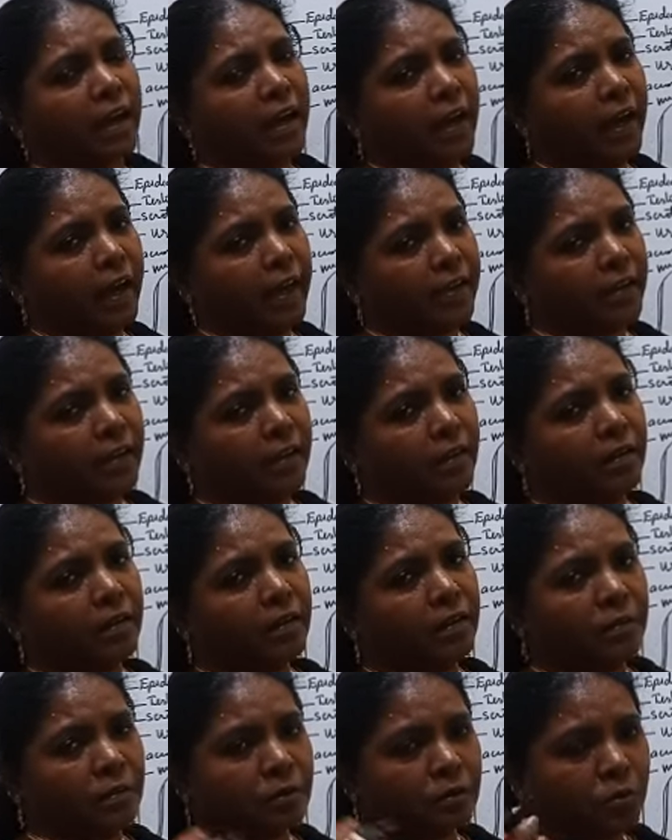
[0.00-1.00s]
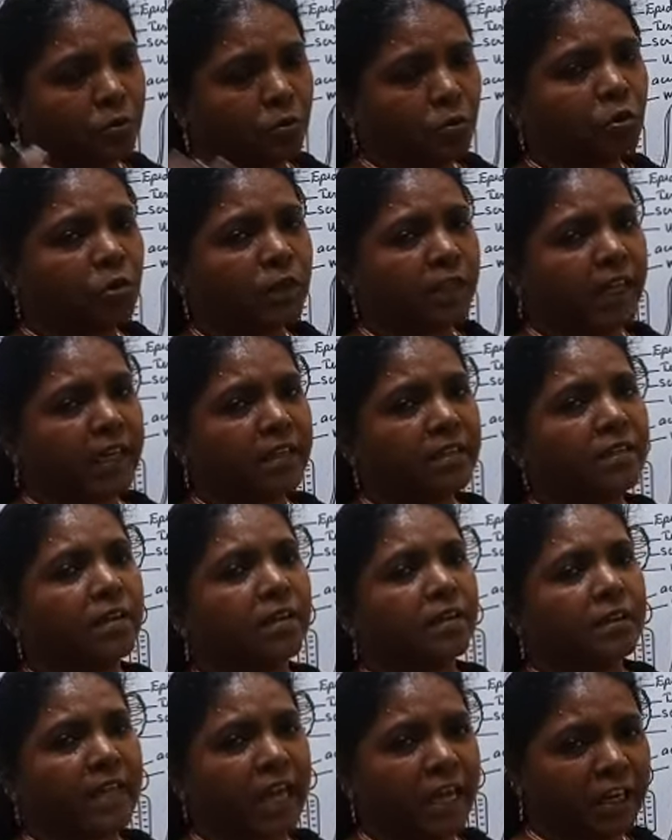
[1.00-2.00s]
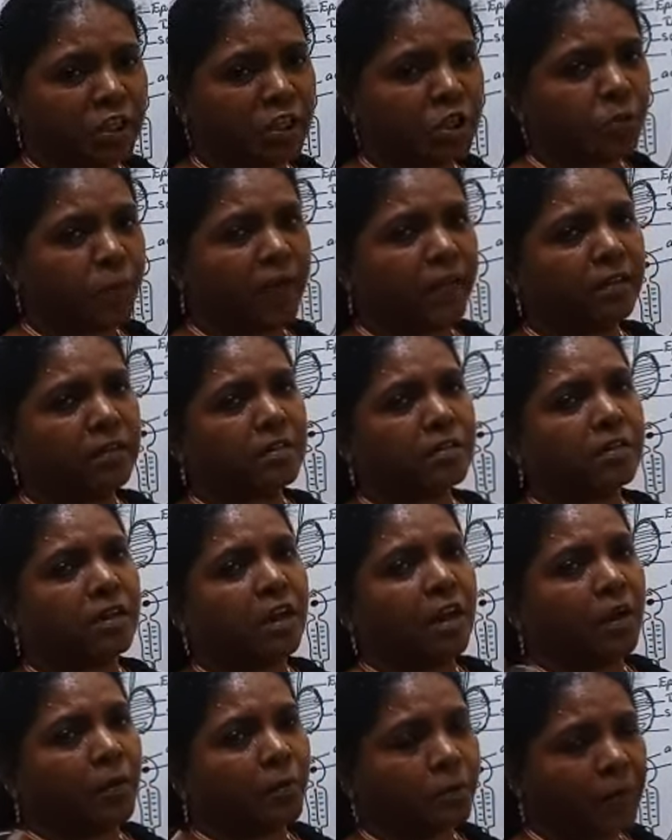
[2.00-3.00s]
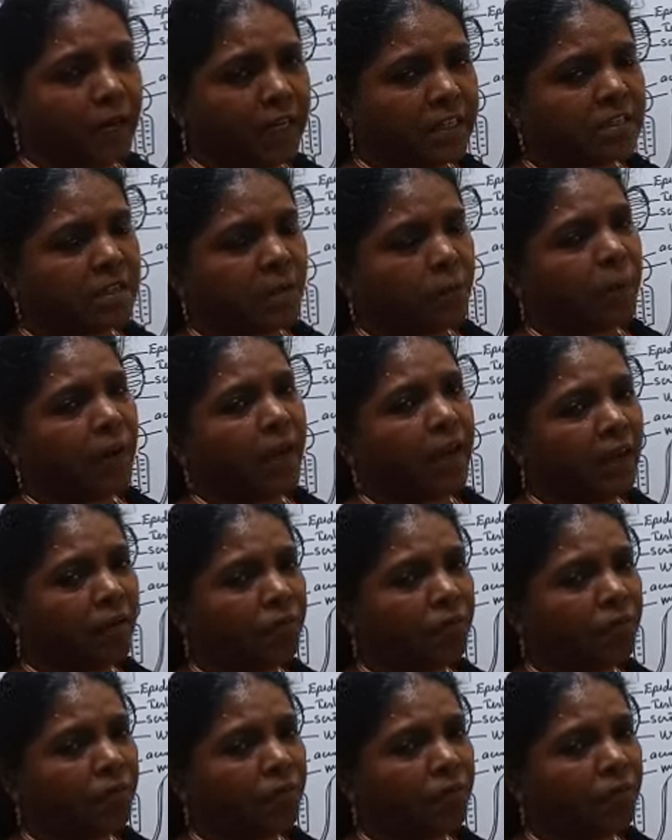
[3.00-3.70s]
and through that nourishment, blood supply,